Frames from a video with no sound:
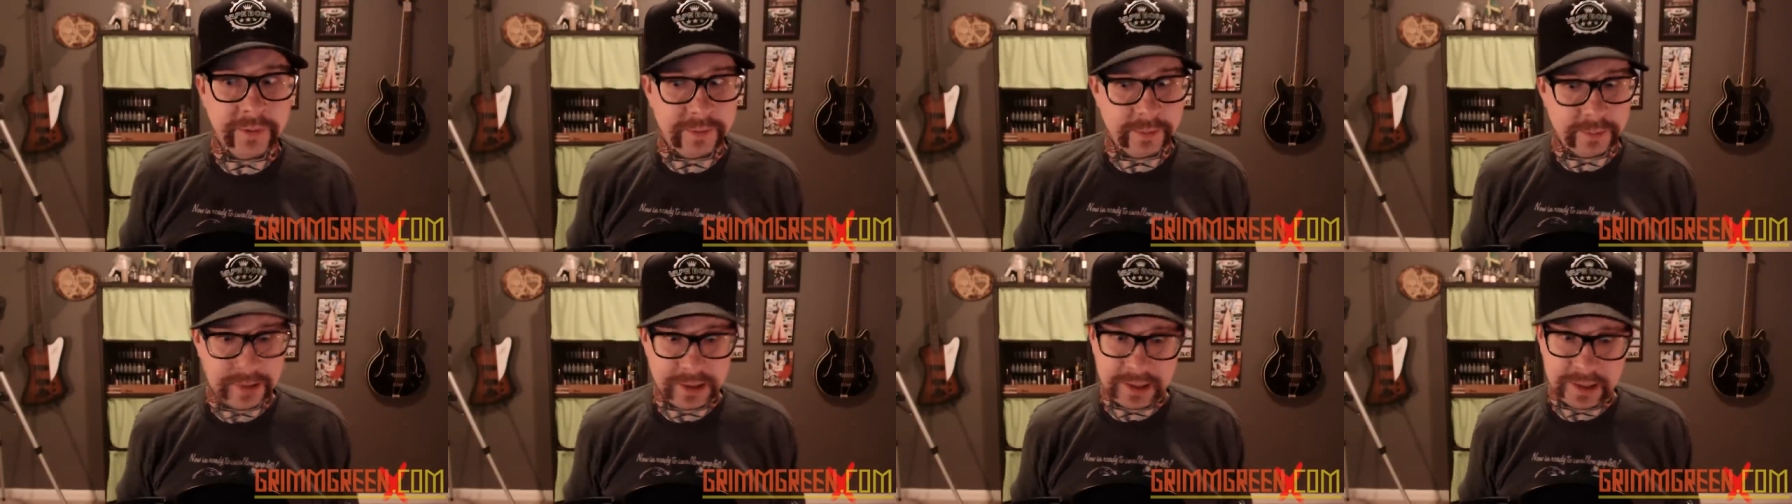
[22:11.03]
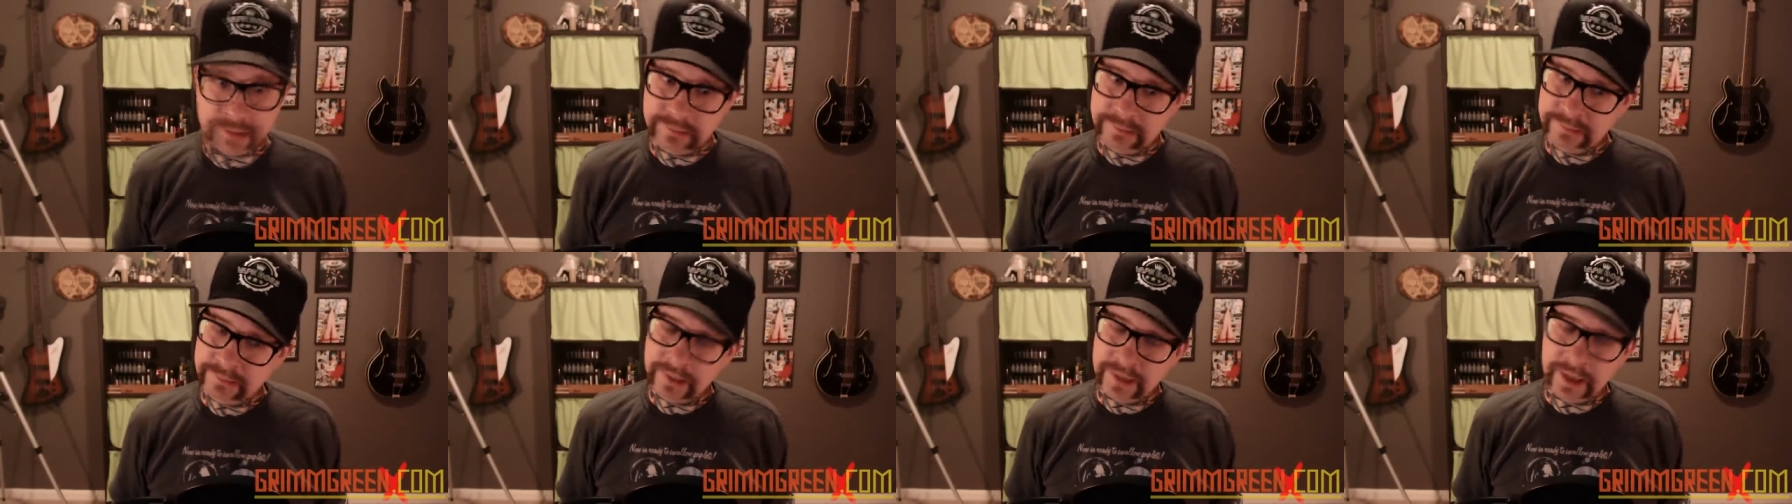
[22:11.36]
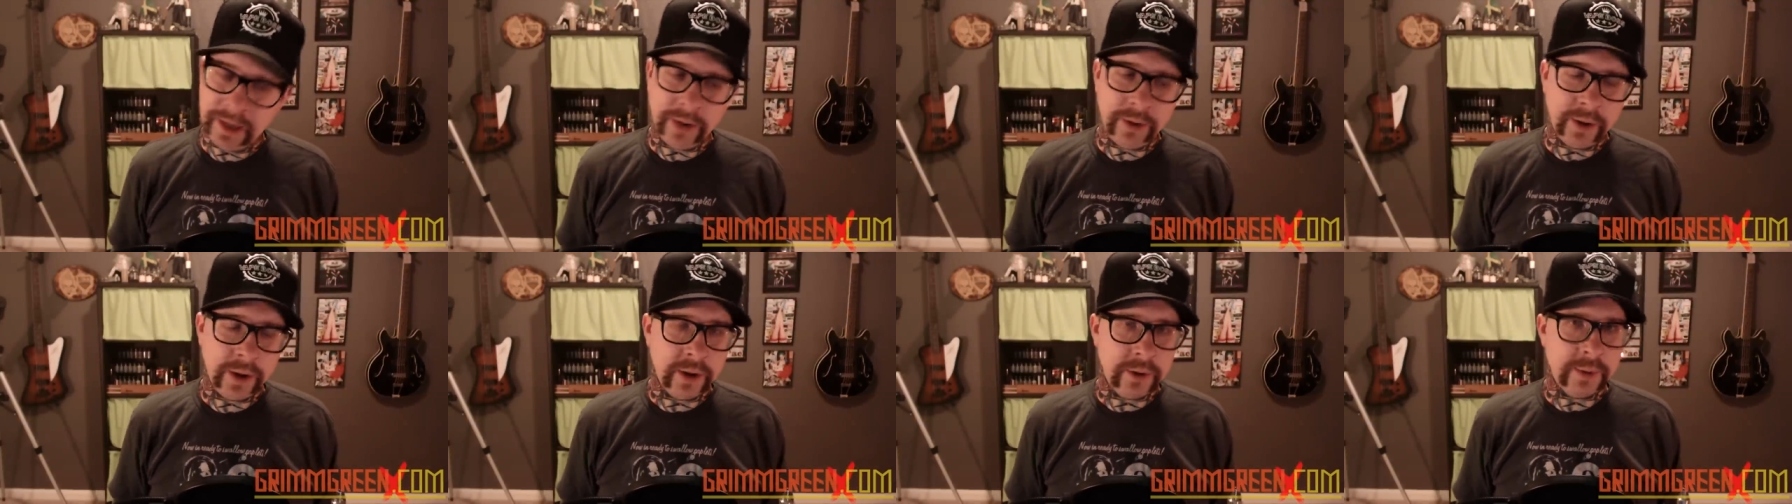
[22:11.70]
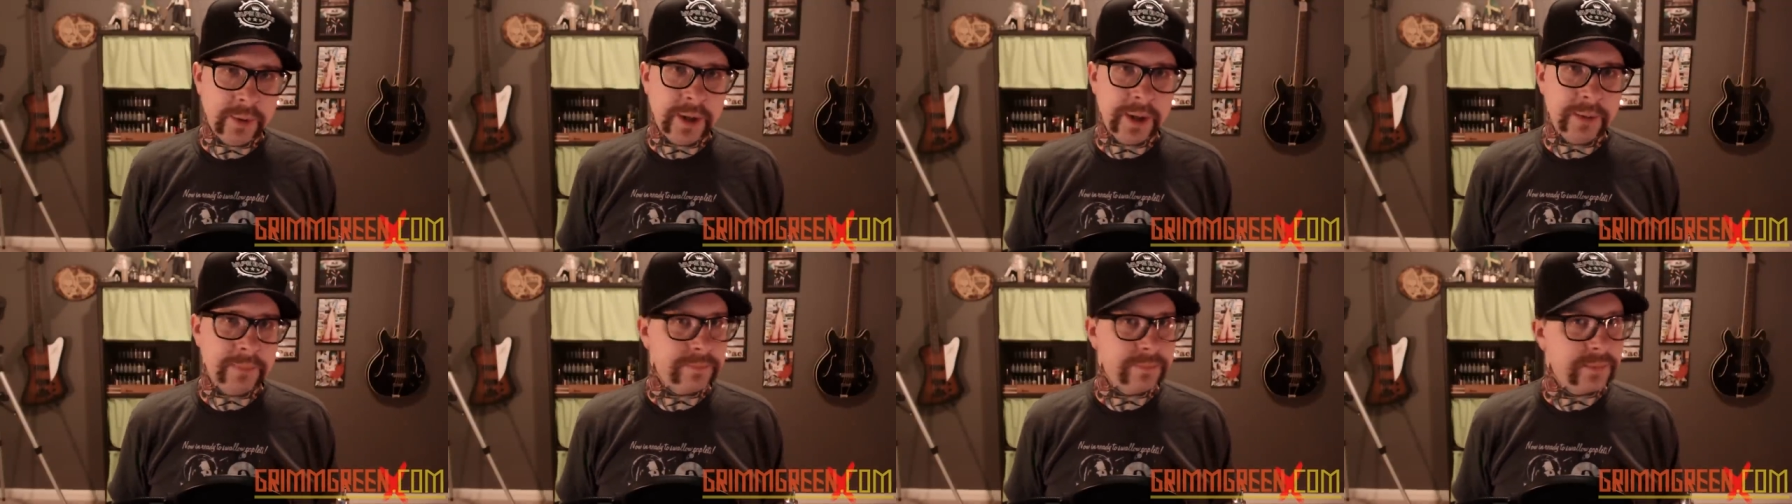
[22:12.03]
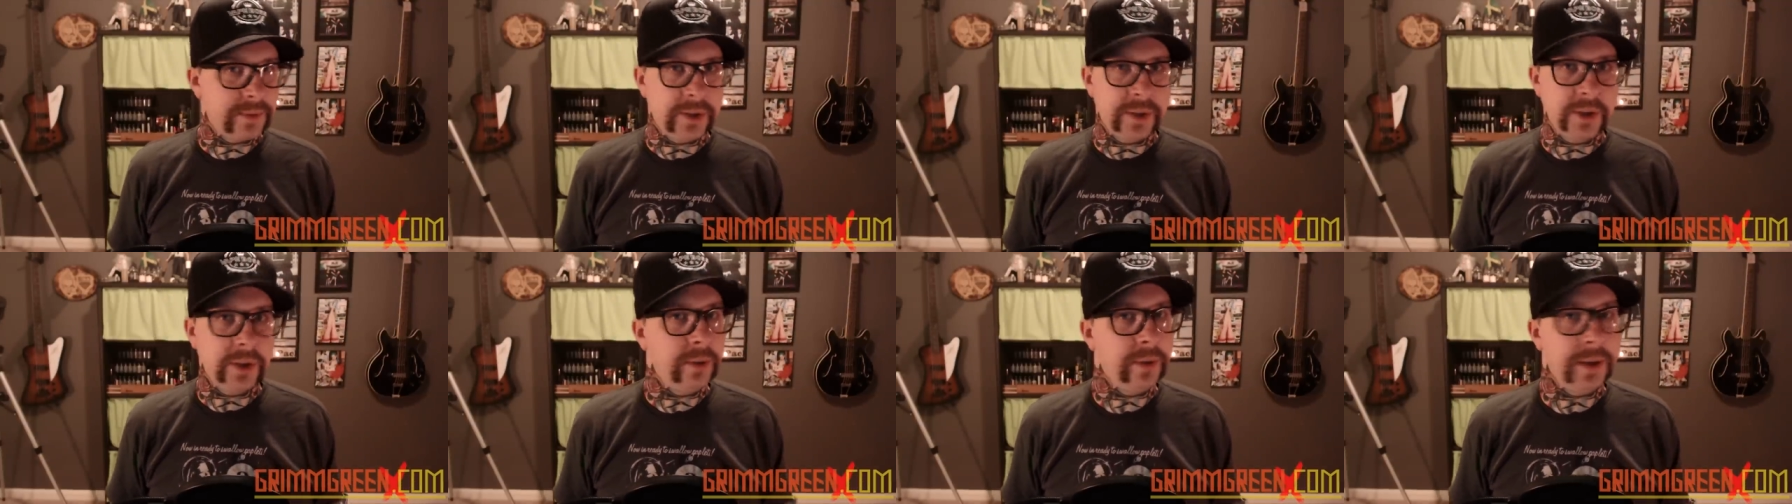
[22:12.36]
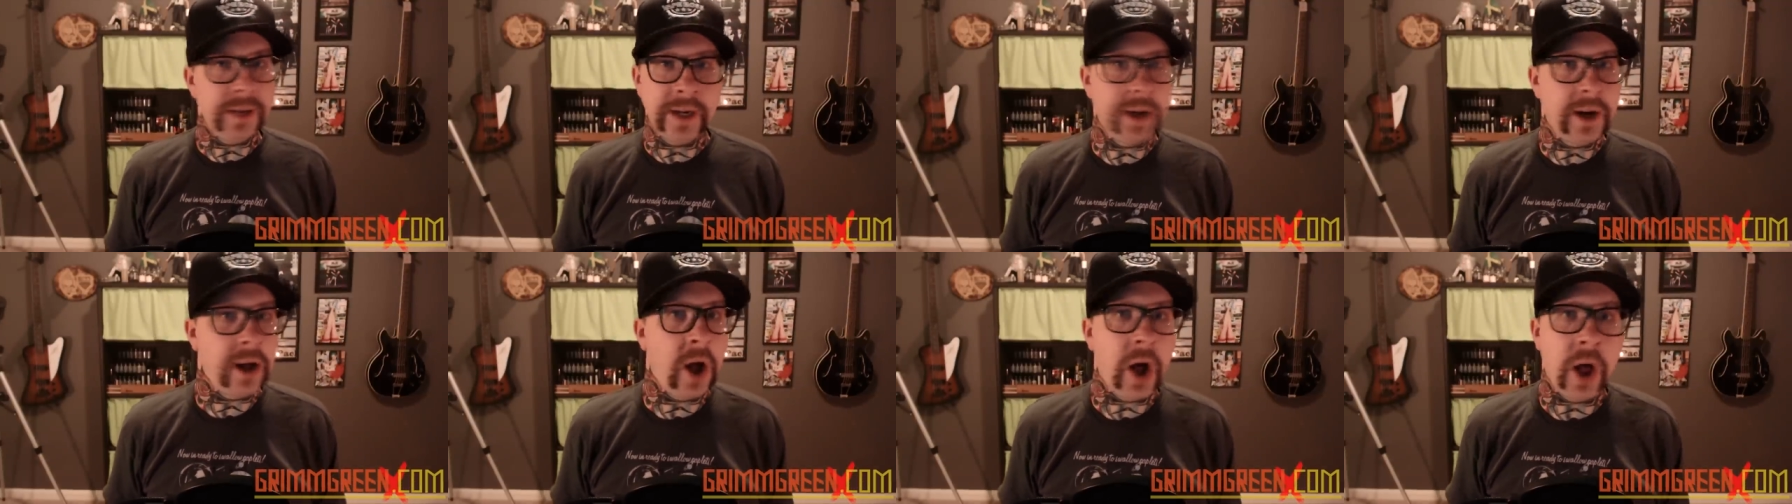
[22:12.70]
I'm like, ooh, I don't know what I'm doing
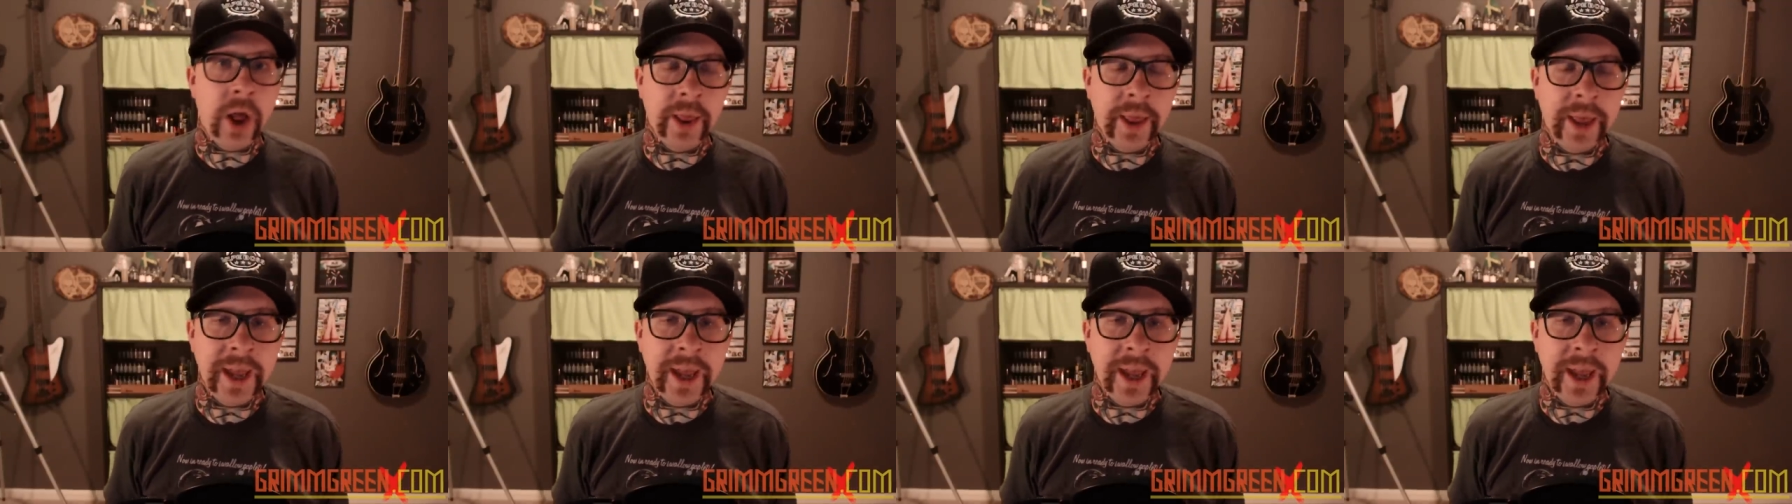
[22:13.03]
at all.